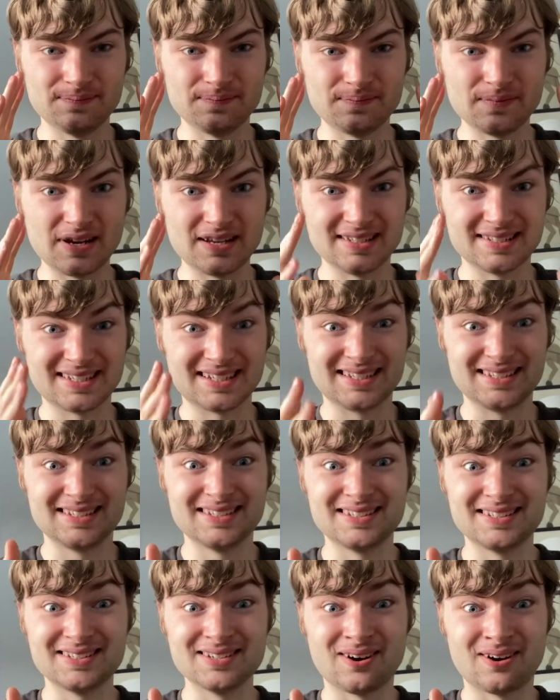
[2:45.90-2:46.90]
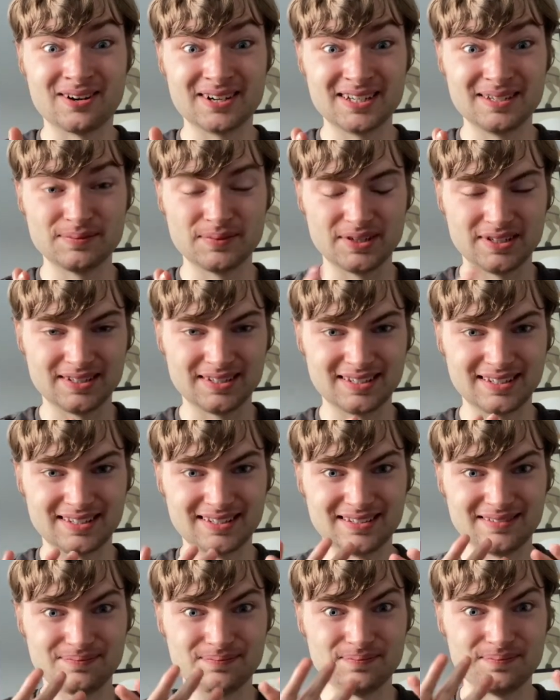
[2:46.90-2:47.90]
is a diamond
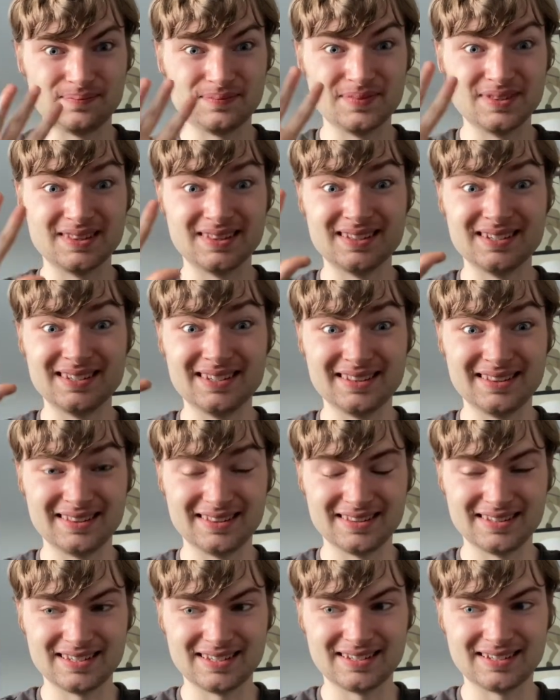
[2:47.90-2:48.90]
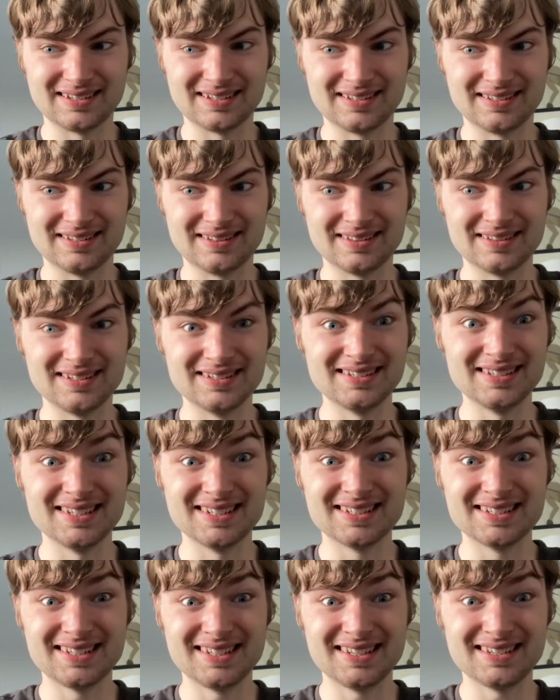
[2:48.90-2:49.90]
in the
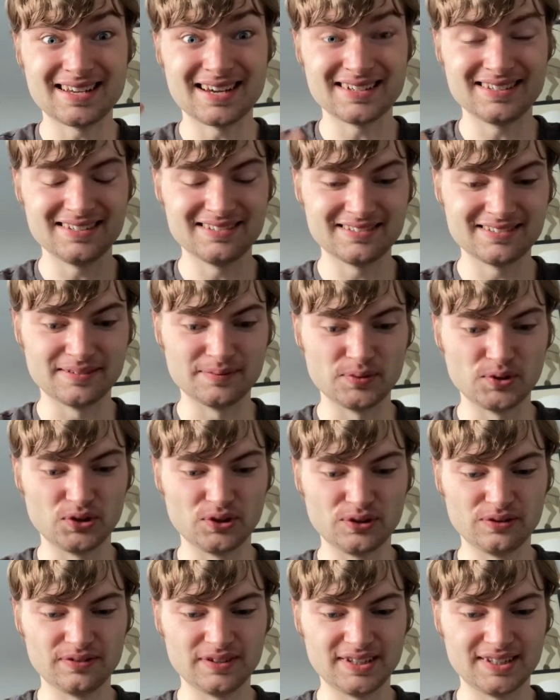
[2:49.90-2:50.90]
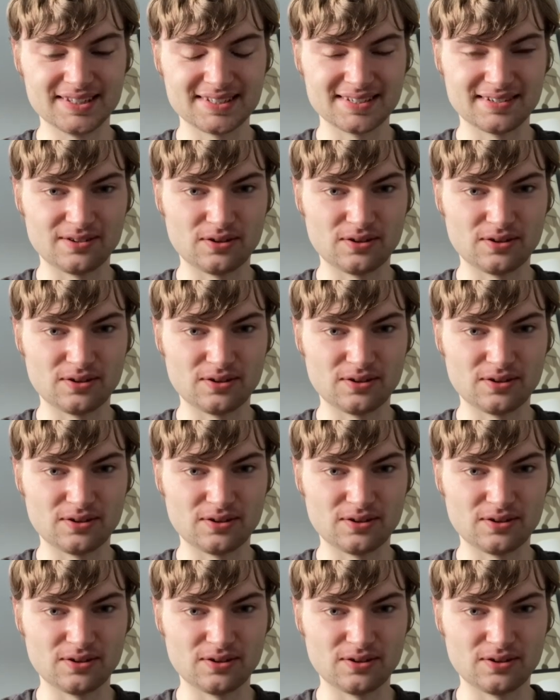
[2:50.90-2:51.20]
Disney nature movies.